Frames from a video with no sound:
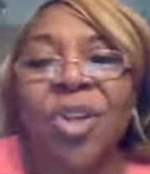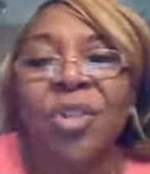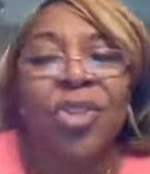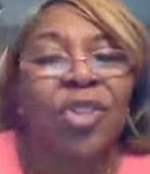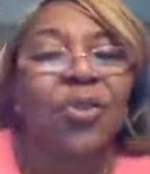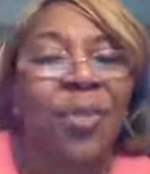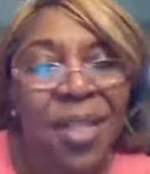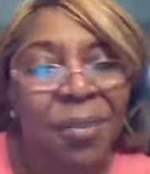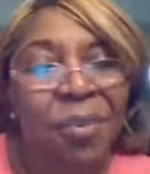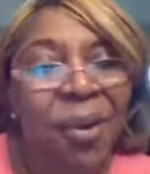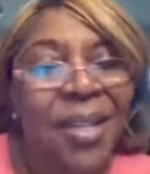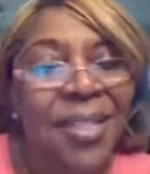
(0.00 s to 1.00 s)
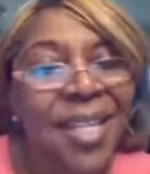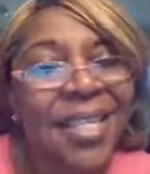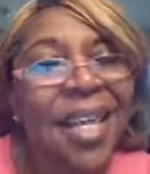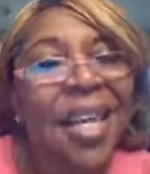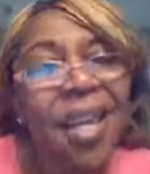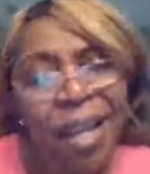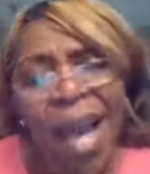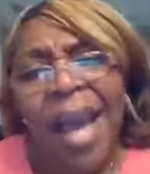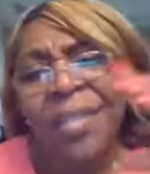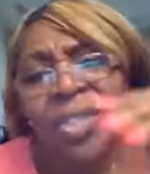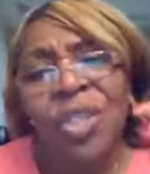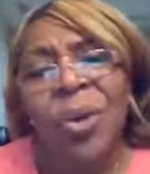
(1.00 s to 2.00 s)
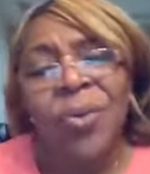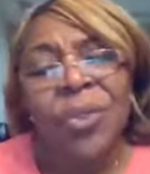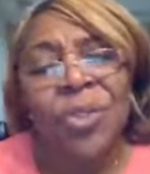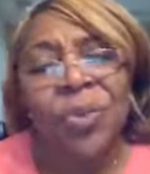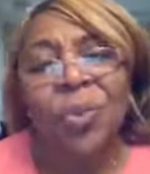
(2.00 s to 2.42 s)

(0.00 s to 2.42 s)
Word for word: a choosing process, God chose you.